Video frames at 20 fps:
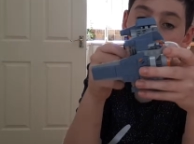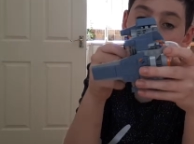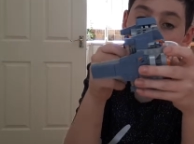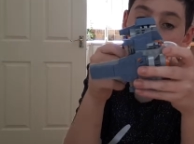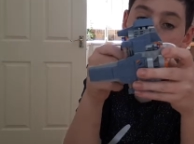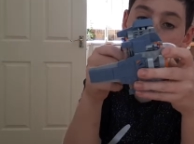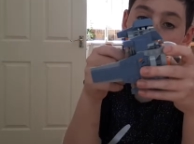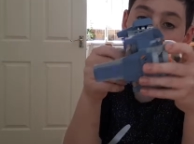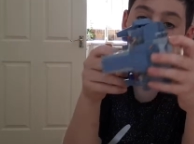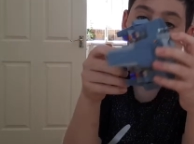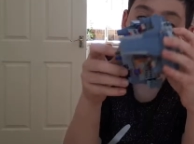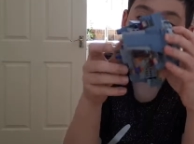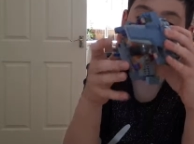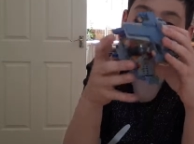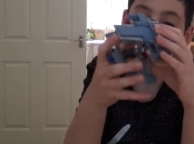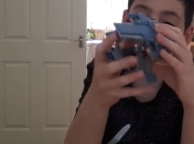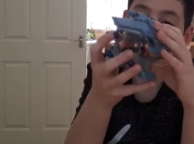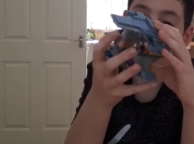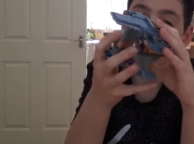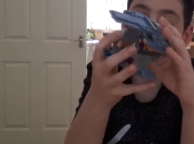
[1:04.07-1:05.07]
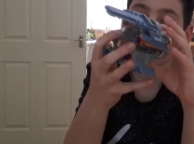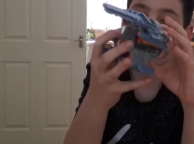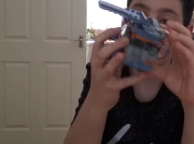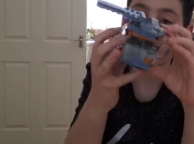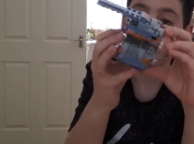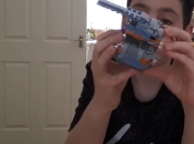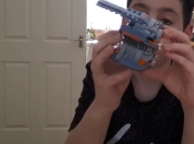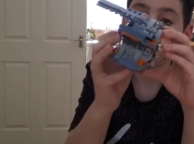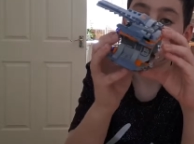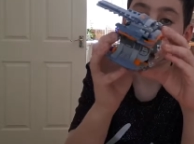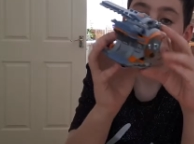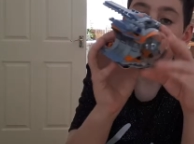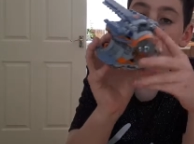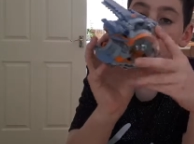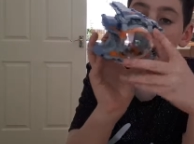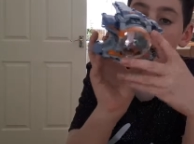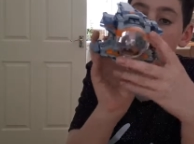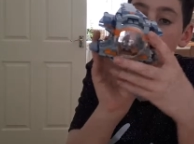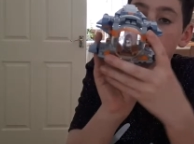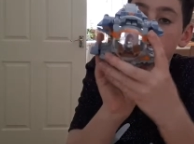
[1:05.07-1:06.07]
not that many.
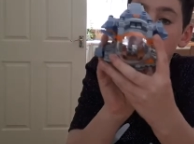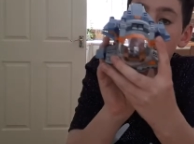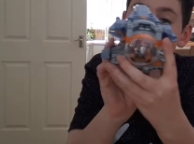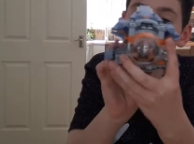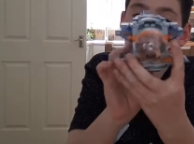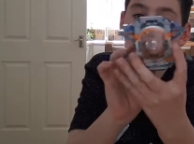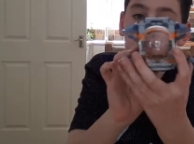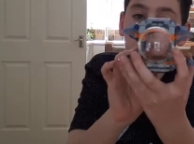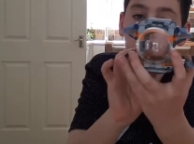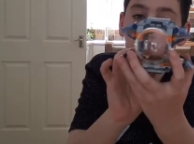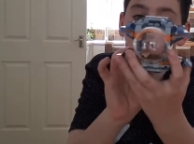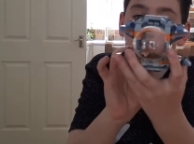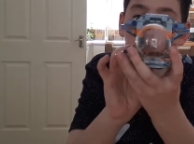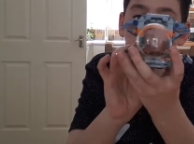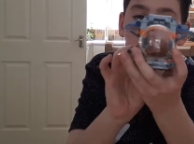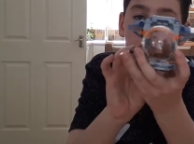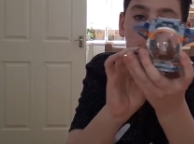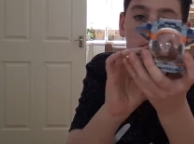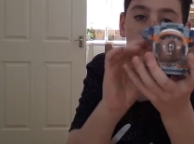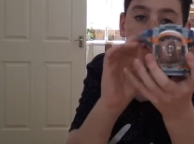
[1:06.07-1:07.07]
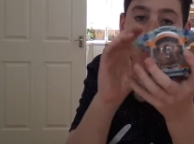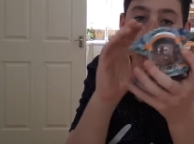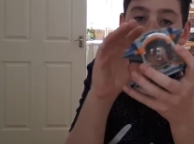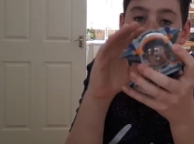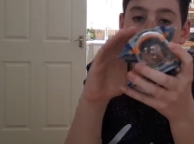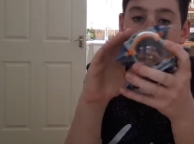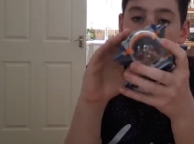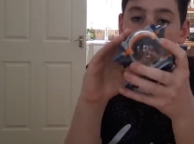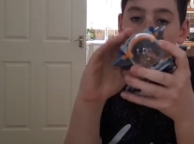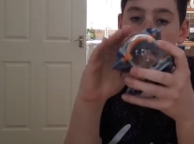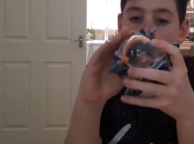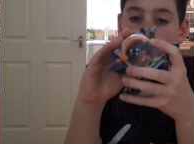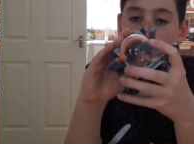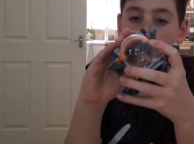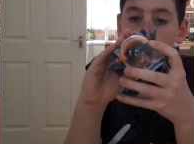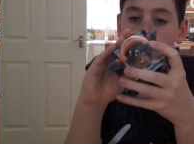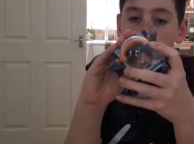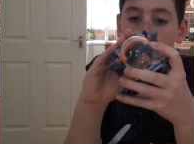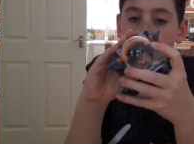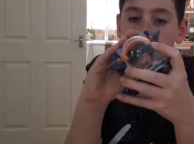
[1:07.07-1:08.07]
Uh, interesting shape actually,
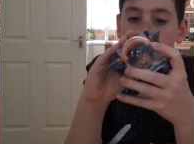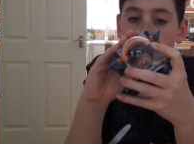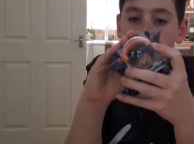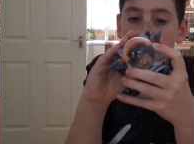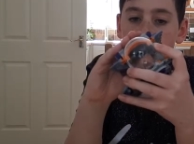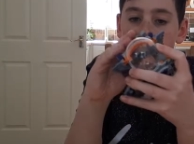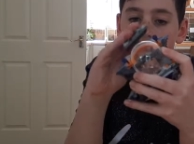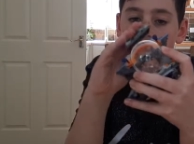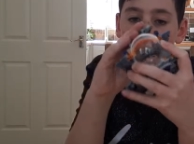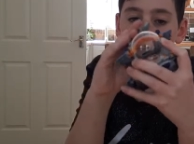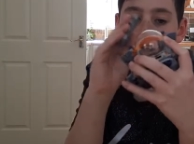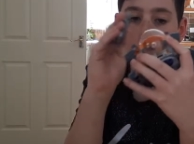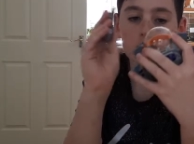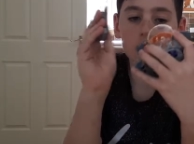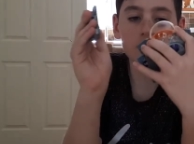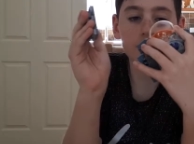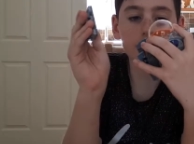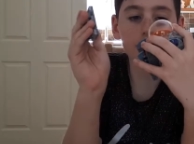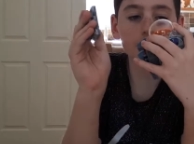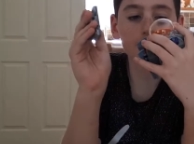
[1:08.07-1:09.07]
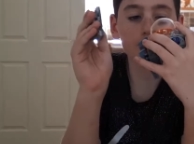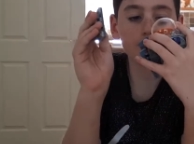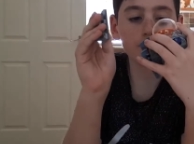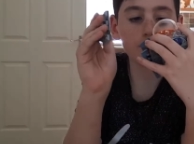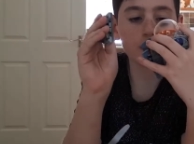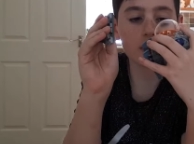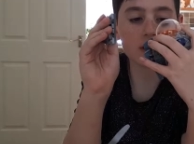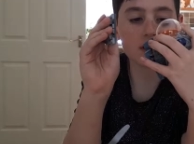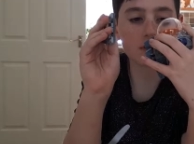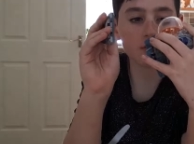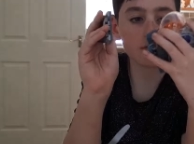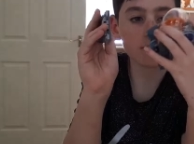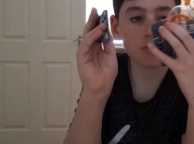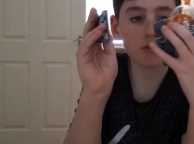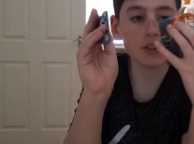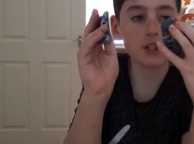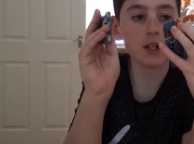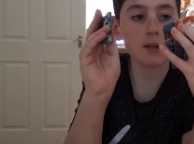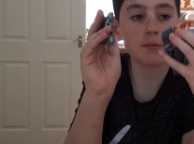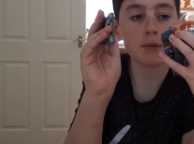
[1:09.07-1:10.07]
um, and fits
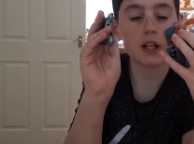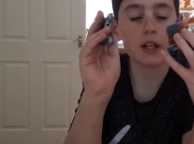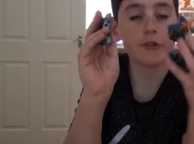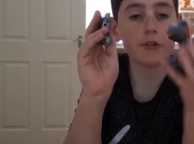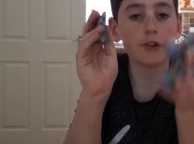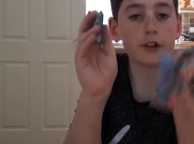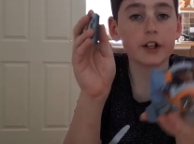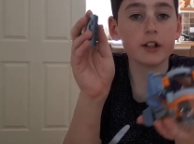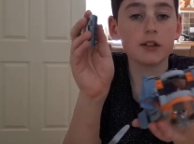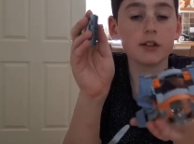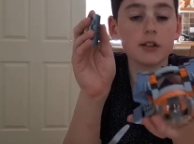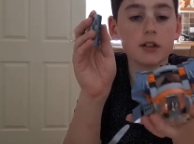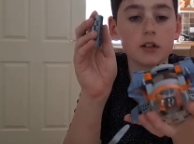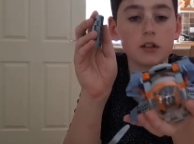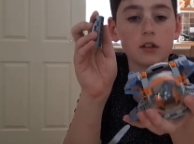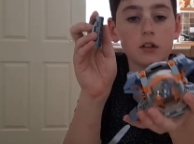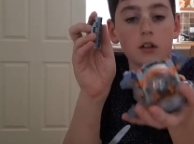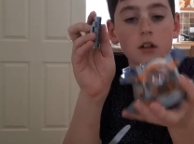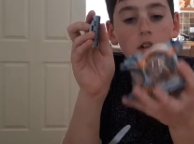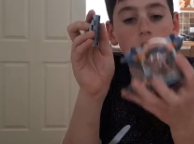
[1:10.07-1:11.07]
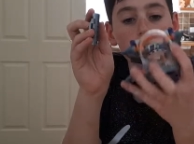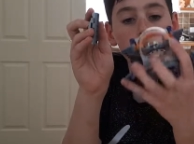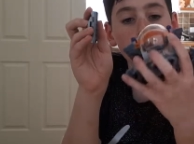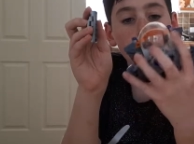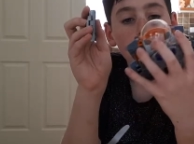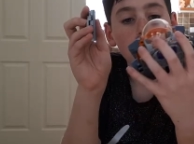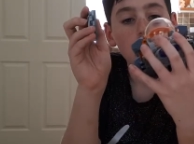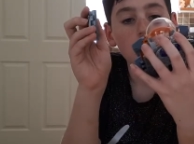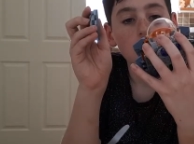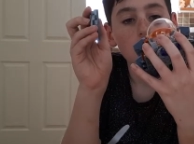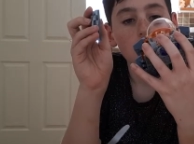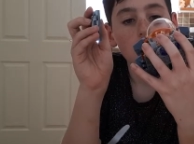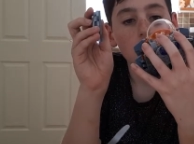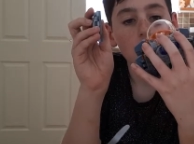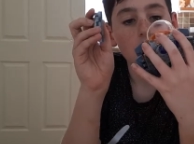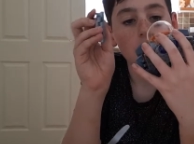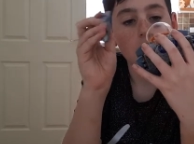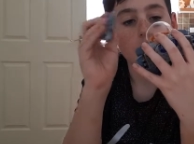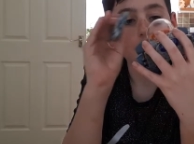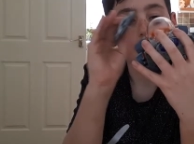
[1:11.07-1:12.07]
three minifigures in.
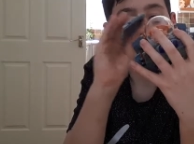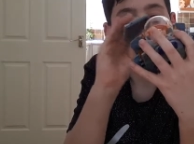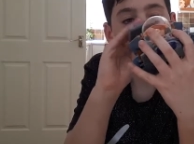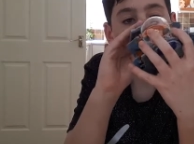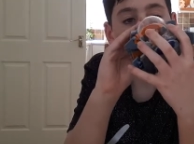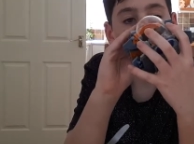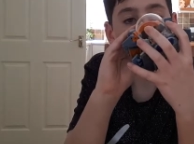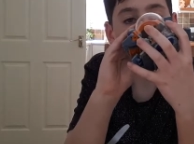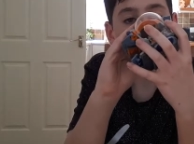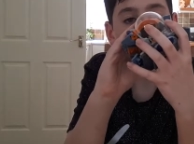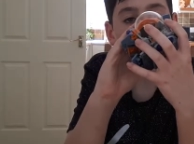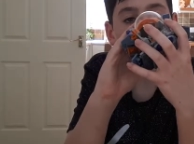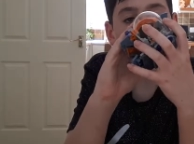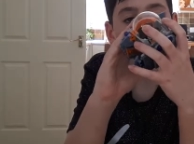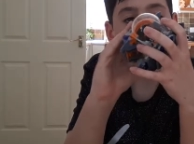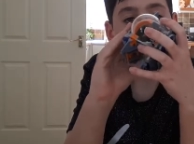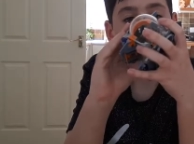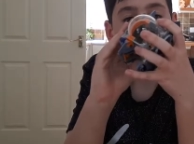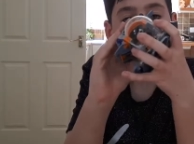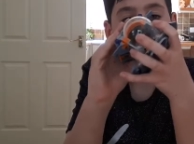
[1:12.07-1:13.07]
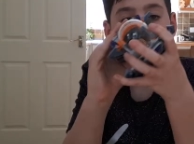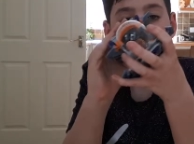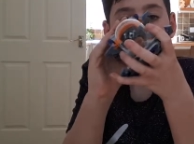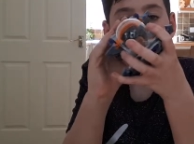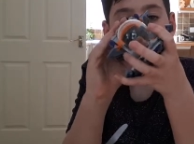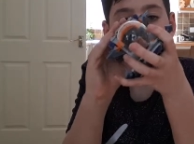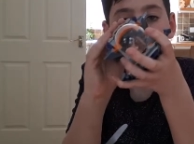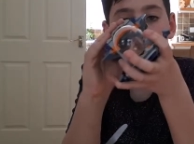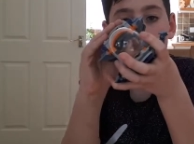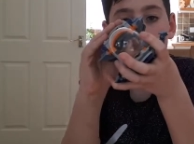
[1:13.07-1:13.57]
Um, and yeah, so